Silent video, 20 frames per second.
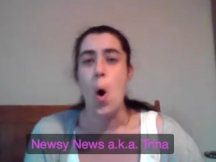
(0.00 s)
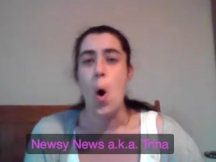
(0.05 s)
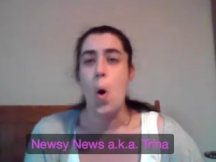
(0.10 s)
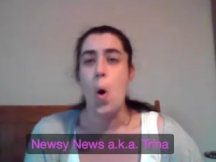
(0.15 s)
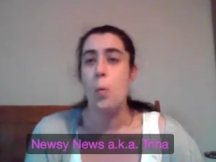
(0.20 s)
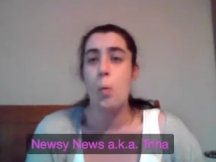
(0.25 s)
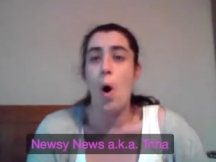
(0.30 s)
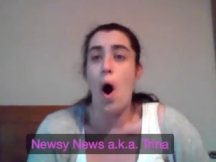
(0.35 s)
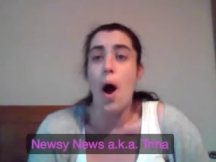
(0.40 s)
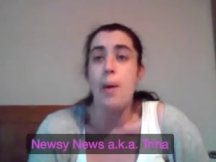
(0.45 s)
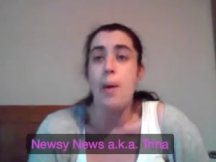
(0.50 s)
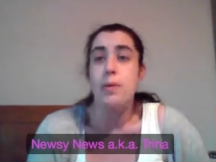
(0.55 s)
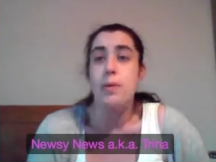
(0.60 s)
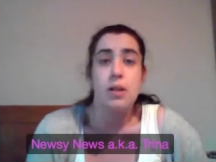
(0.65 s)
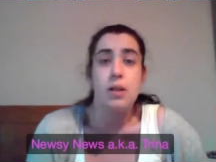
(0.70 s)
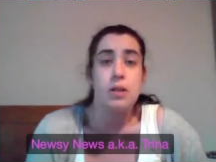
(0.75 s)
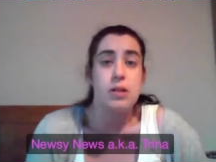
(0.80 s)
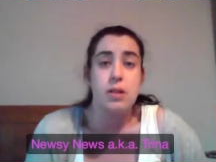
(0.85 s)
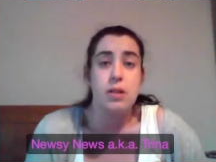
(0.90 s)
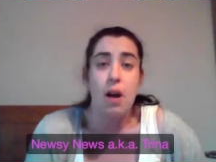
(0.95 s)
Why would I
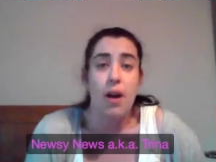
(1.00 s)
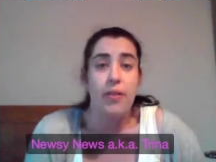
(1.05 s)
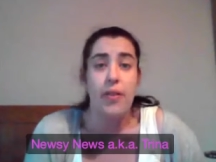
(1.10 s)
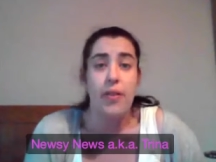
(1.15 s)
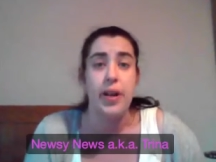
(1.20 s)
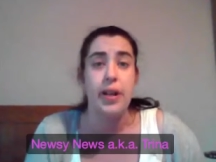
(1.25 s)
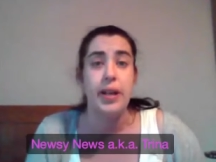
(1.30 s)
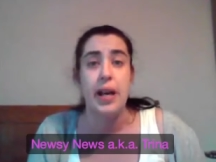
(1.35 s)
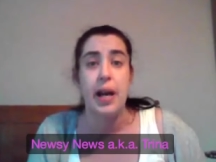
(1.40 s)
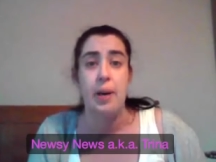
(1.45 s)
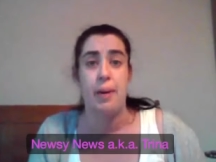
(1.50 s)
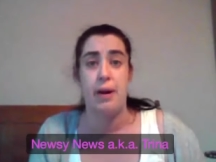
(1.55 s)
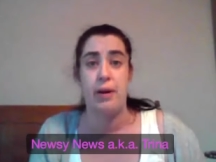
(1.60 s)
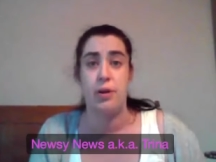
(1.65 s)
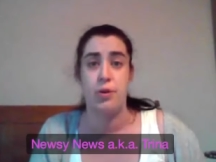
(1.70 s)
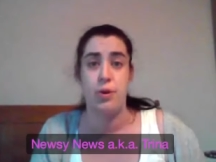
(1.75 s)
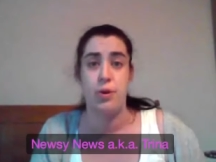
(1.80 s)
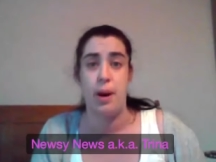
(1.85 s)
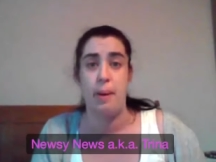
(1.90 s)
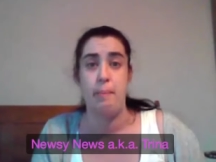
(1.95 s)
start thinking about
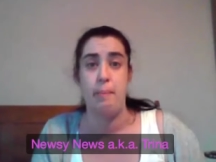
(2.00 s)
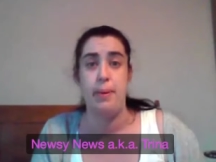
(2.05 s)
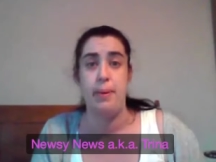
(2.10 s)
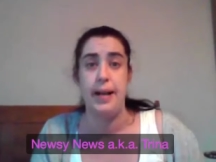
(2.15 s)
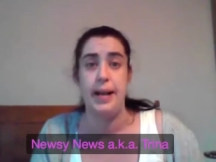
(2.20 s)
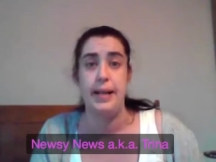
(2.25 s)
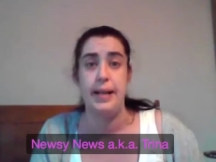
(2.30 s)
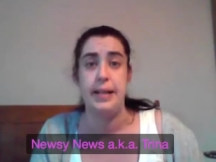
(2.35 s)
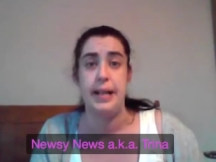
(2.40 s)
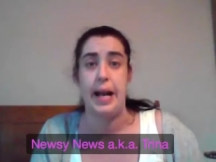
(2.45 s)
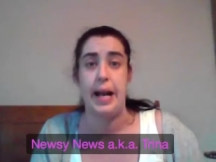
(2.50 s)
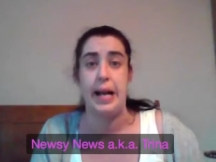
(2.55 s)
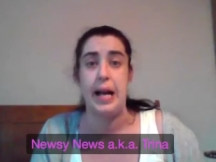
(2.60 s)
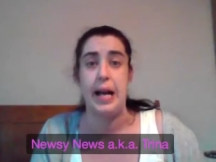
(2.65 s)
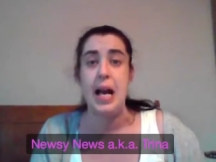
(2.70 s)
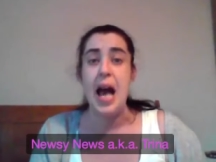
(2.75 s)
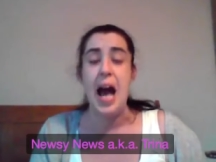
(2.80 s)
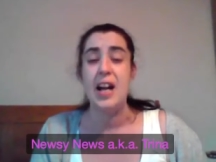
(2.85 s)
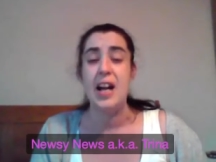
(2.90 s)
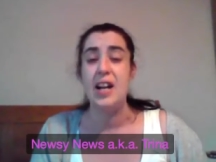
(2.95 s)
trampolining?
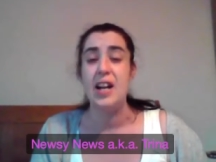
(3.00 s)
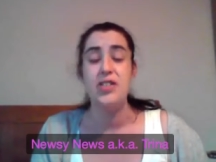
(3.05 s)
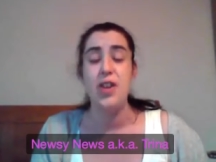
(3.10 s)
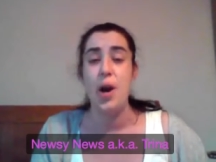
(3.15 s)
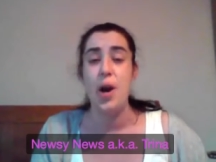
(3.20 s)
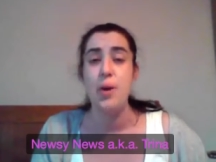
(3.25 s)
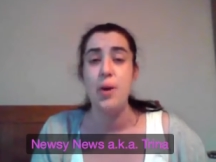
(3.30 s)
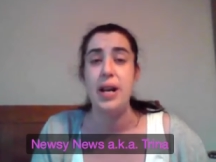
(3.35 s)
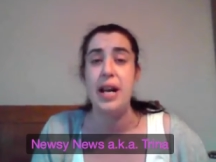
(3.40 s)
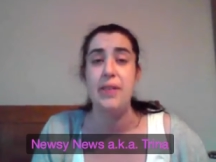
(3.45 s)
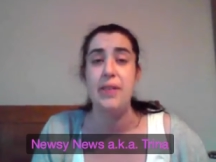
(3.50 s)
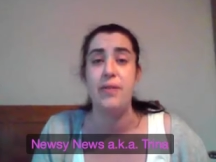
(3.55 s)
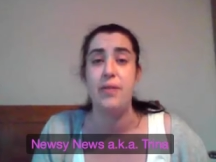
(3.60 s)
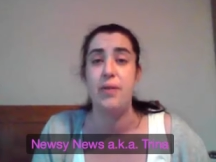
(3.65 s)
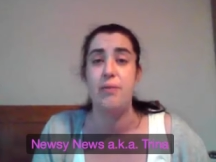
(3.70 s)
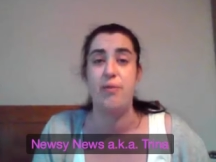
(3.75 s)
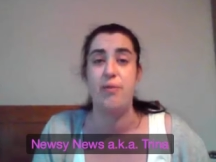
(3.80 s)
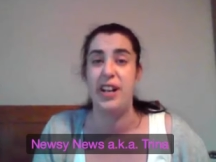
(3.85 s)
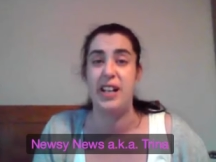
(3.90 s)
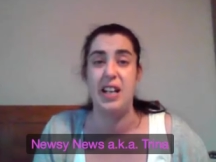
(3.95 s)
And I don't
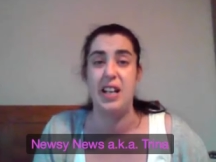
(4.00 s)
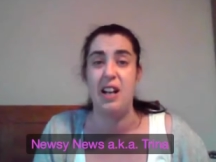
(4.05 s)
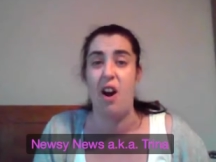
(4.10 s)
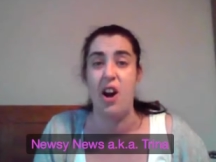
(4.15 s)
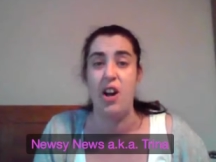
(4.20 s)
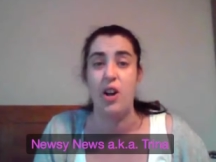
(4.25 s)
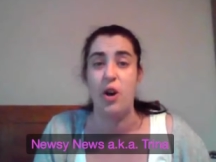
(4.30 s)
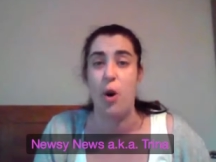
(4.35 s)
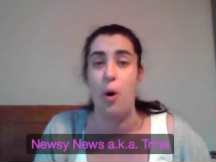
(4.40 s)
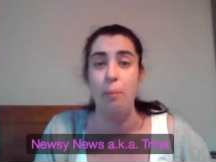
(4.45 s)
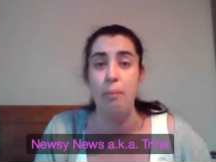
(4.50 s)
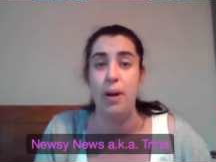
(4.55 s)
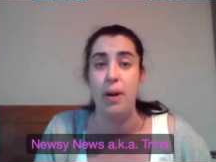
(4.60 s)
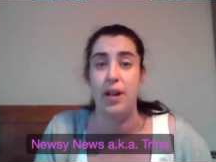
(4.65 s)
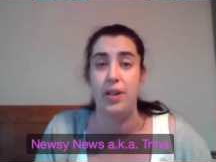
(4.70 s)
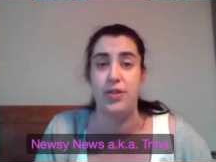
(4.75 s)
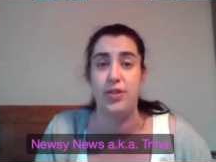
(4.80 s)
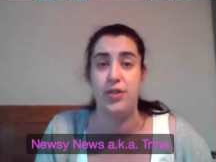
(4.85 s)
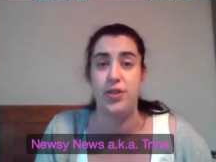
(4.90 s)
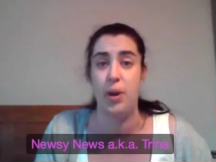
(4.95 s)
even really like
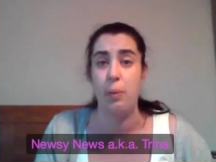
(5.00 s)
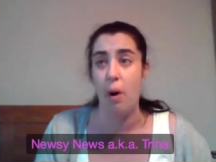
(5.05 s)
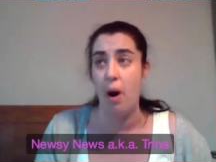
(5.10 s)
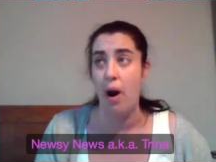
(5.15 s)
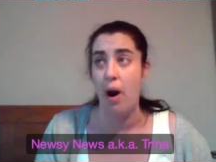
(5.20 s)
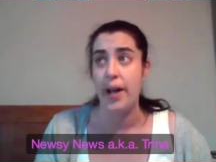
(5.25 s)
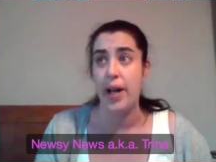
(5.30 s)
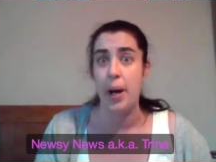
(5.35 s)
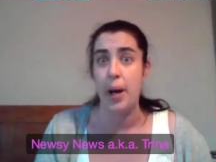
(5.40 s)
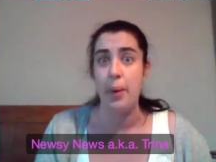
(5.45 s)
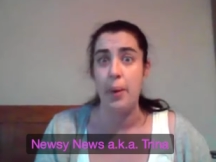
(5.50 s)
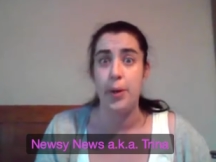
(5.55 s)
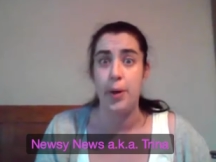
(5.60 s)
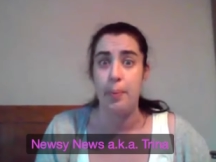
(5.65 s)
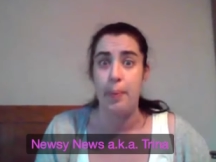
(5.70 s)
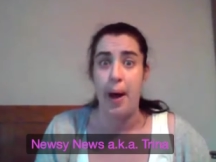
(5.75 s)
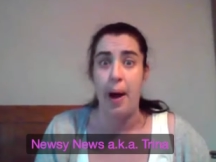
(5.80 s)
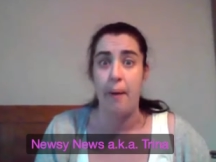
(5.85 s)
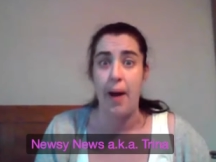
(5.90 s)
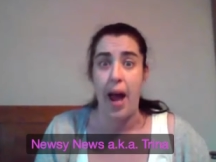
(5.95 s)
omelettes, so why go on
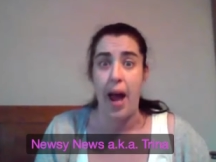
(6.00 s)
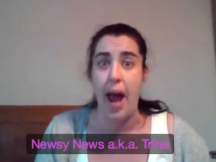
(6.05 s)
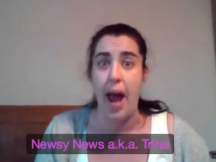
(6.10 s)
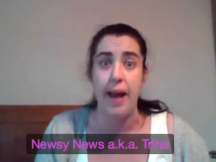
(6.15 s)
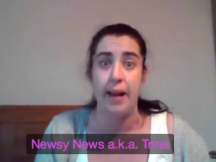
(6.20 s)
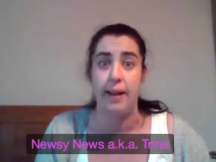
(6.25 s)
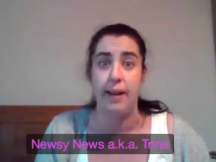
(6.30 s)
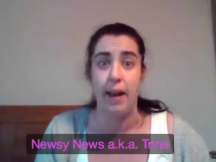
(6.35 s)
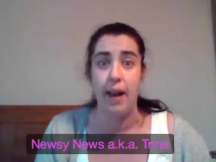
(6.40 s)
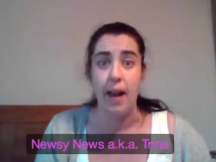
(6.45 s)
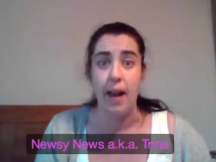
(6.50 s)
about egg?